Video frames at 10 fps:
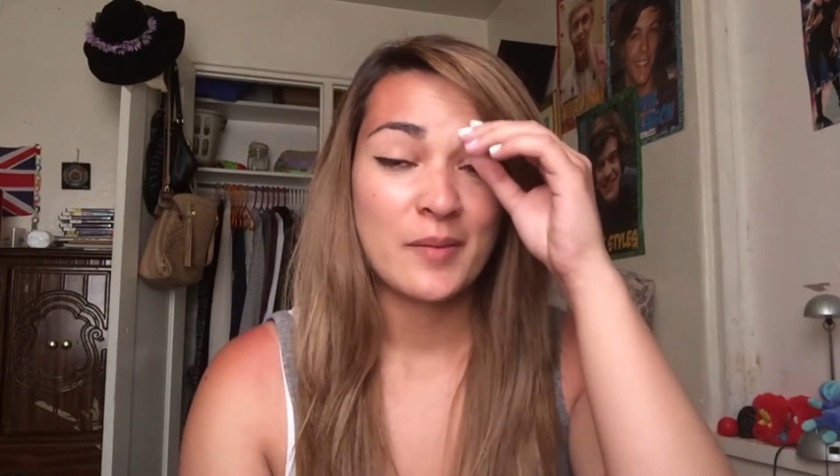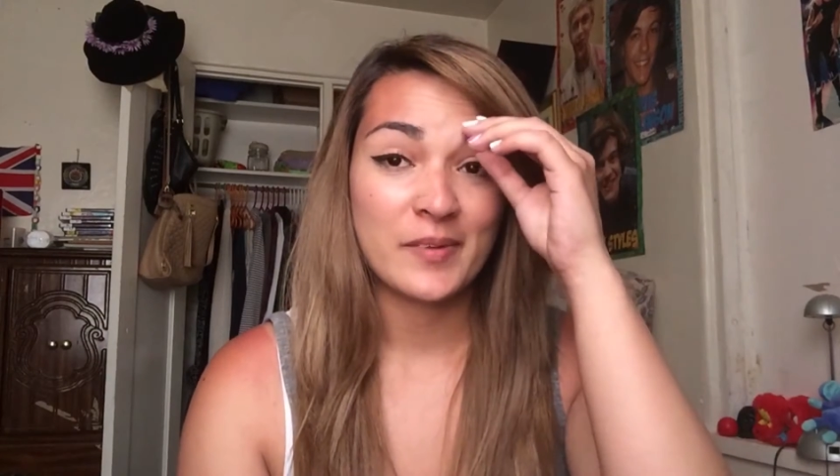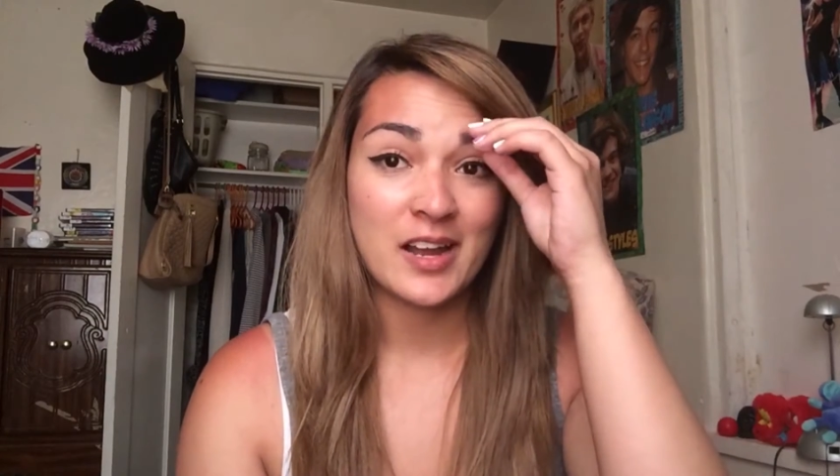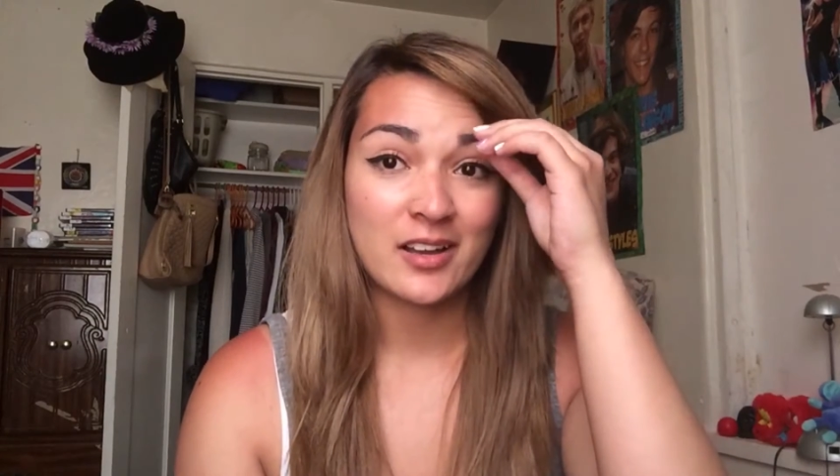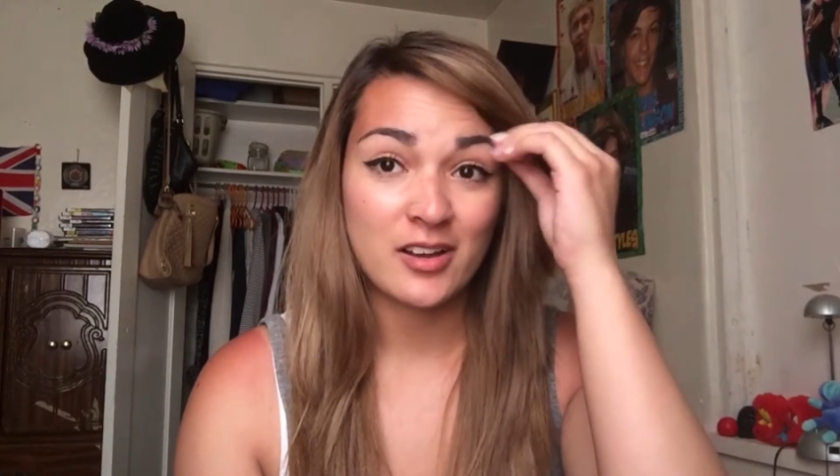
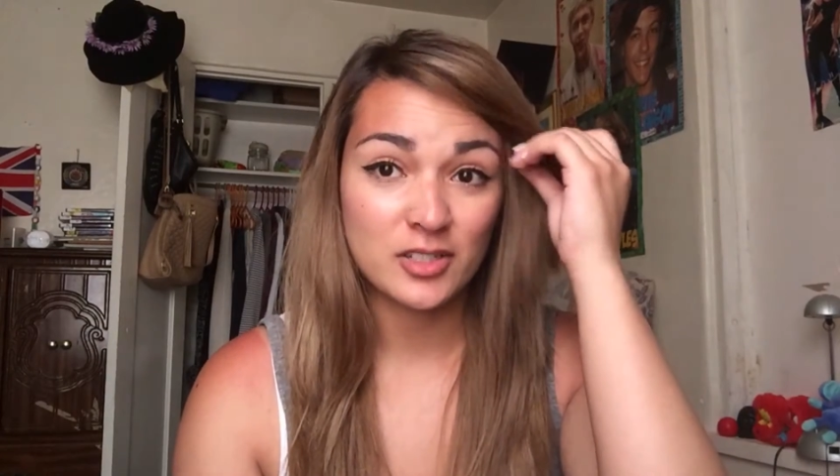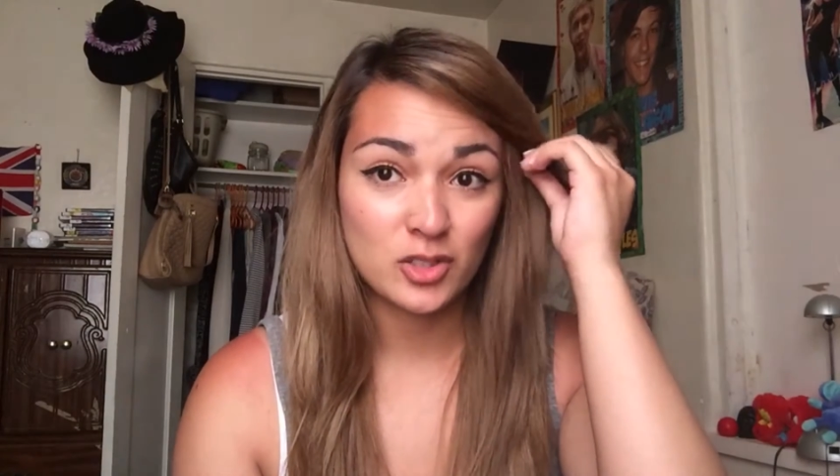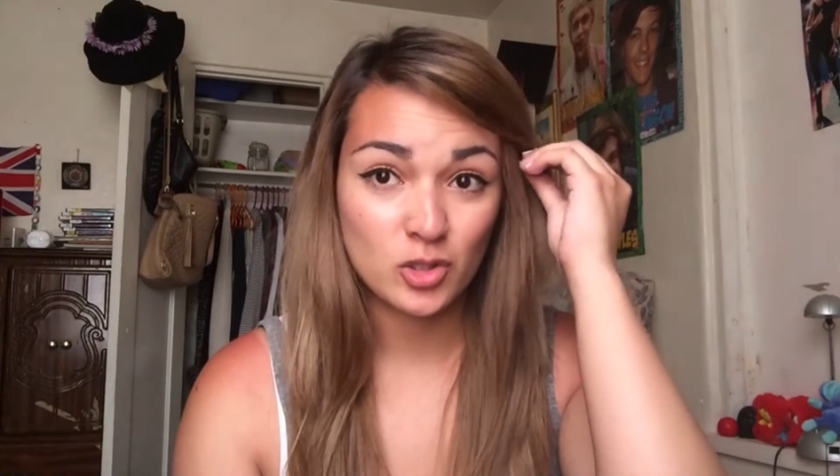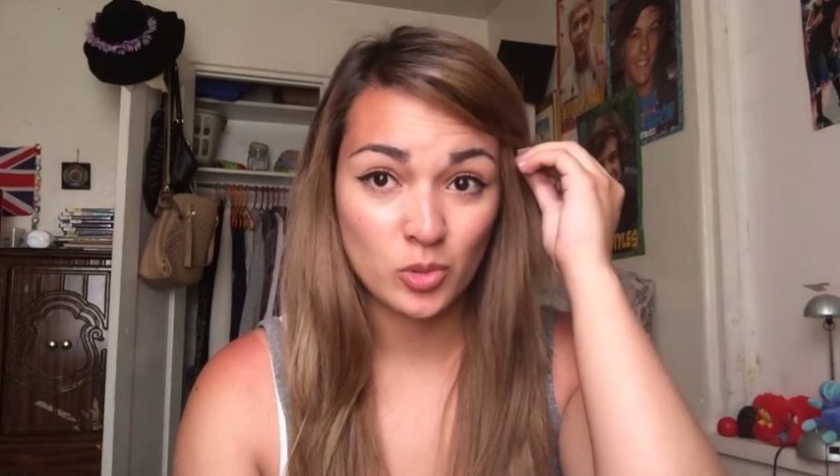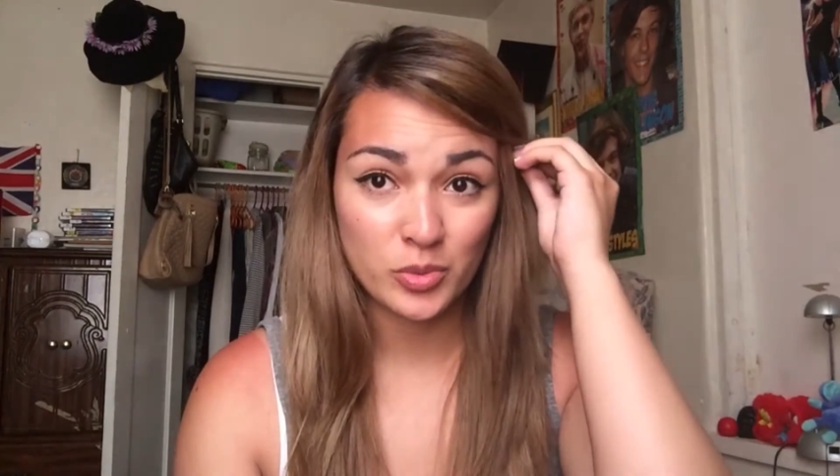but I got
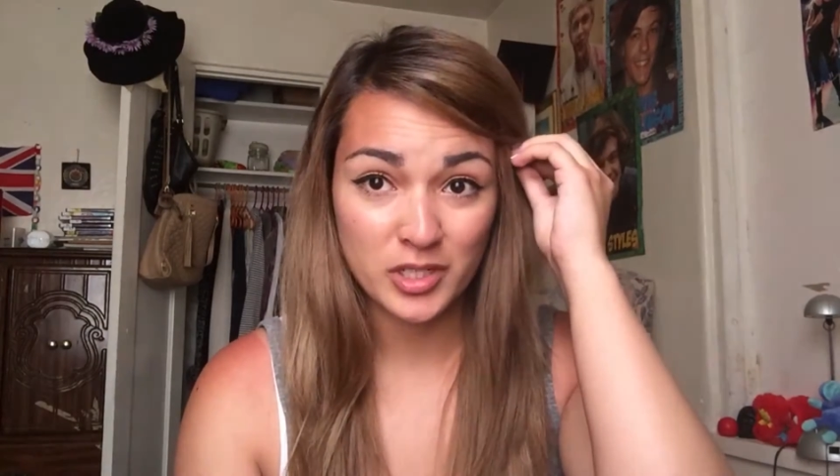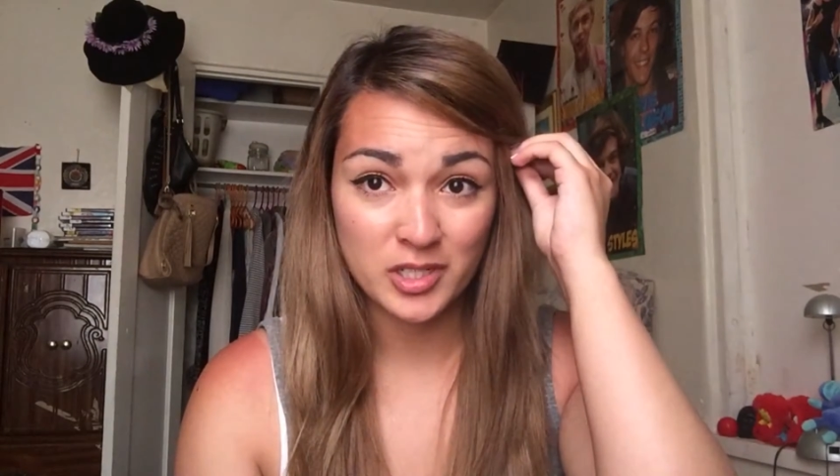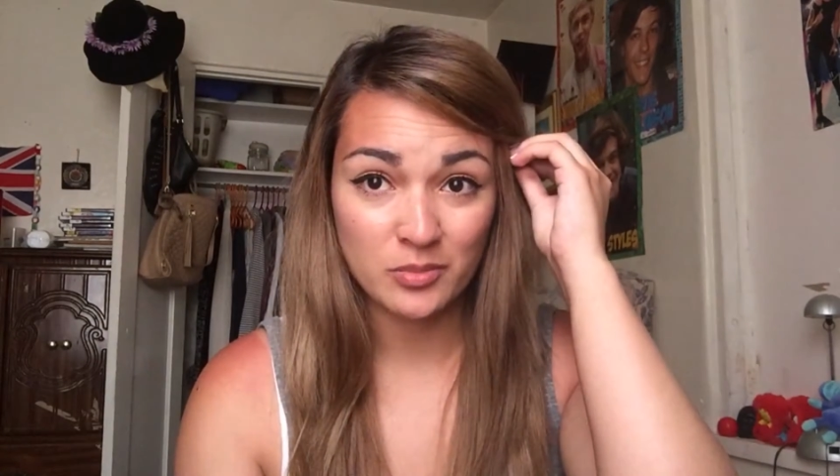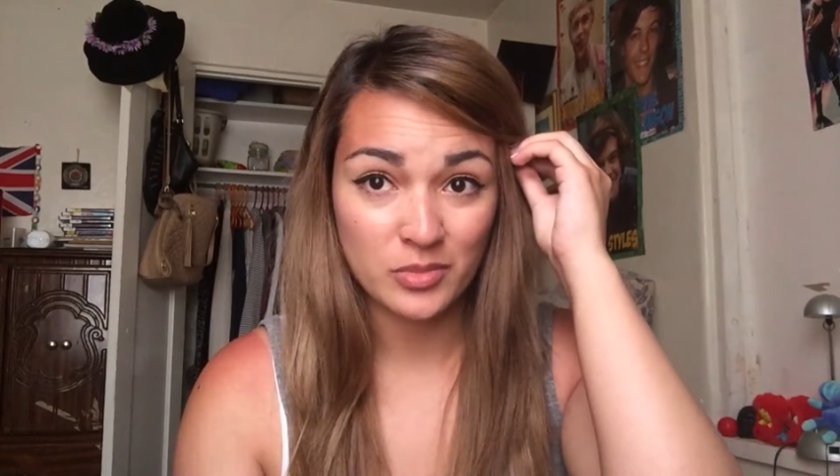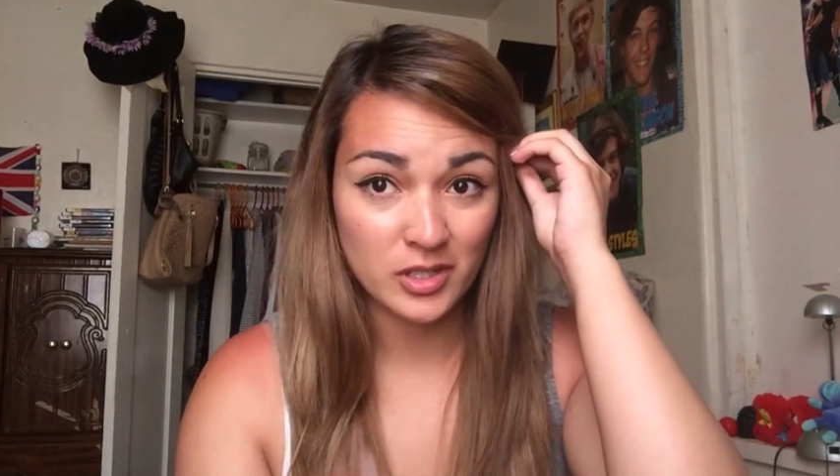super
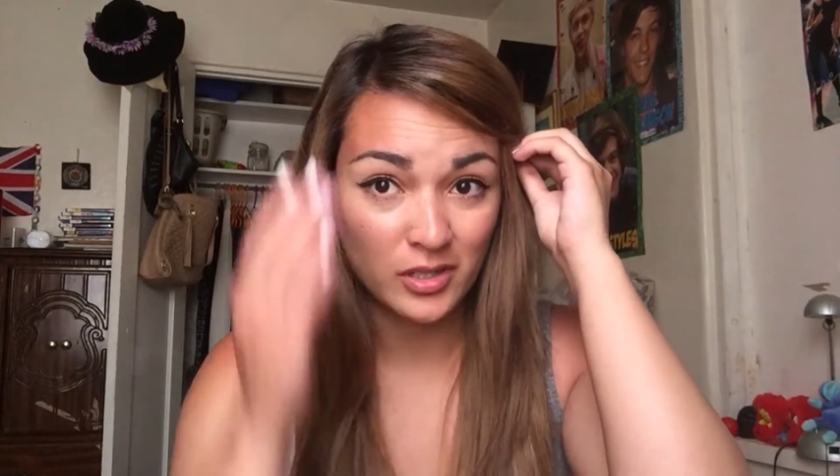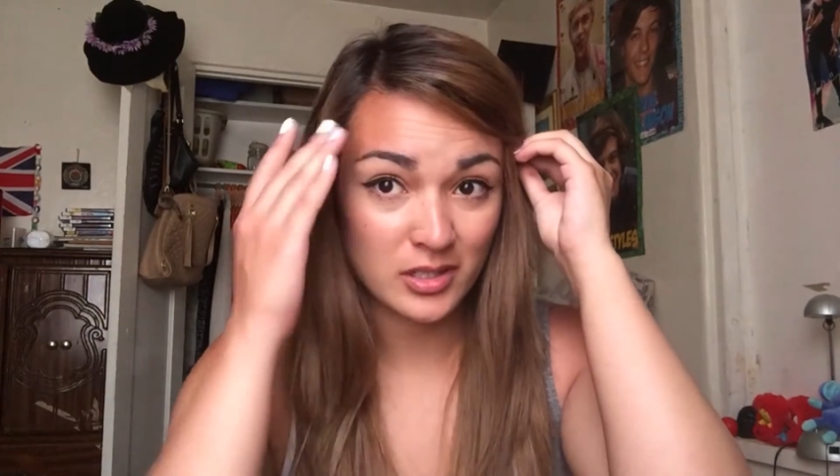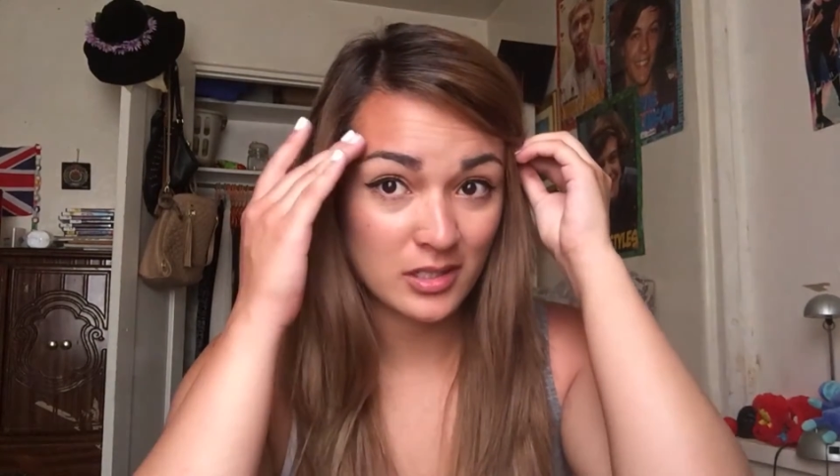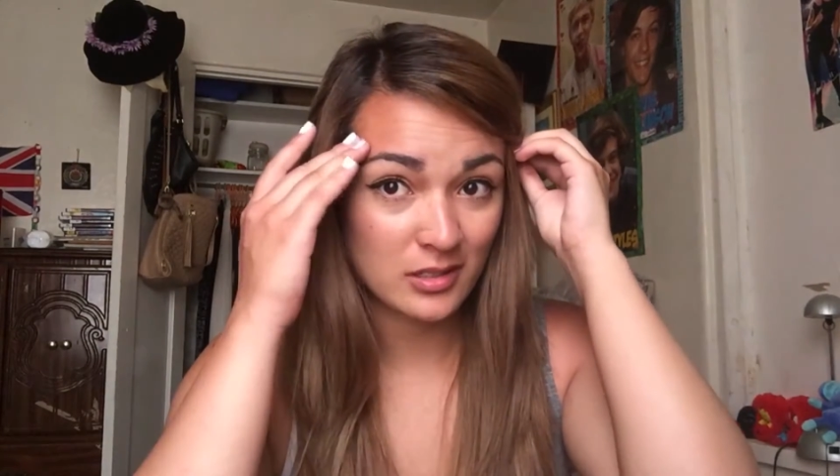sunburned.